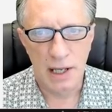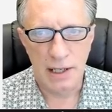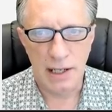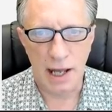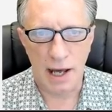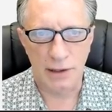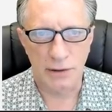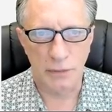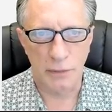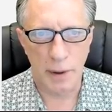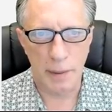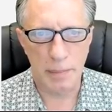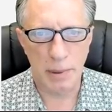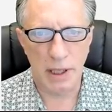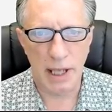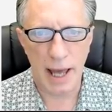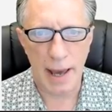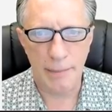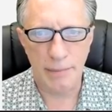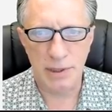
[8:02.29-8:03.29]
Now the
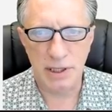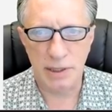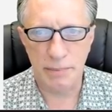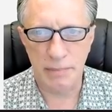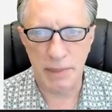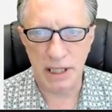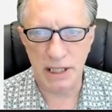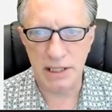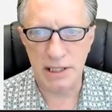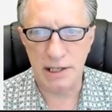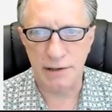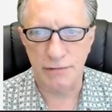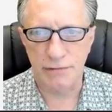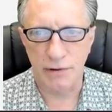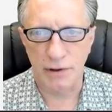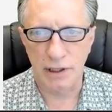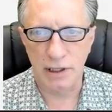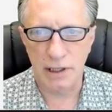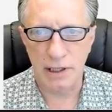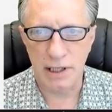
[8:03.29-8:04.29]
Ripple app is a bit
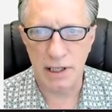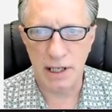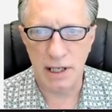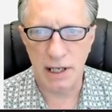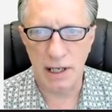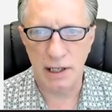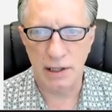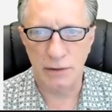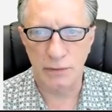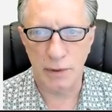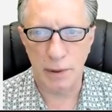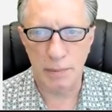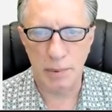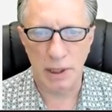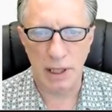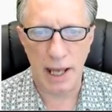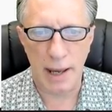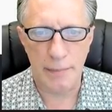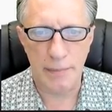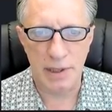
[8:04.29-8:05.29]
different. The, the
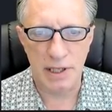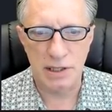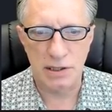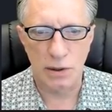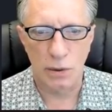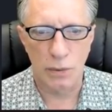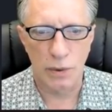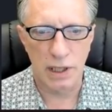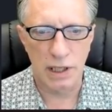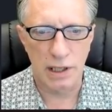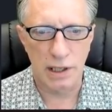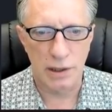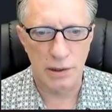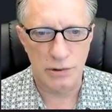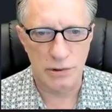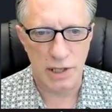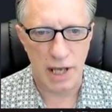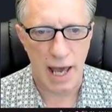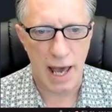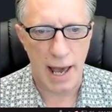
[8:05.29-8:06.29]
Ripple app is a
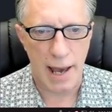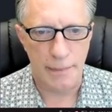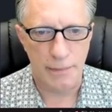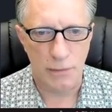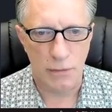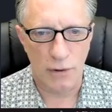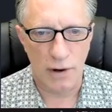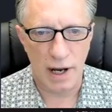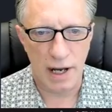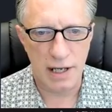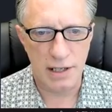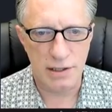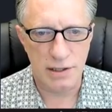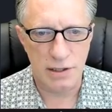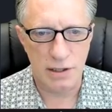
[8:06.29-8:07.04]
Windows app, right?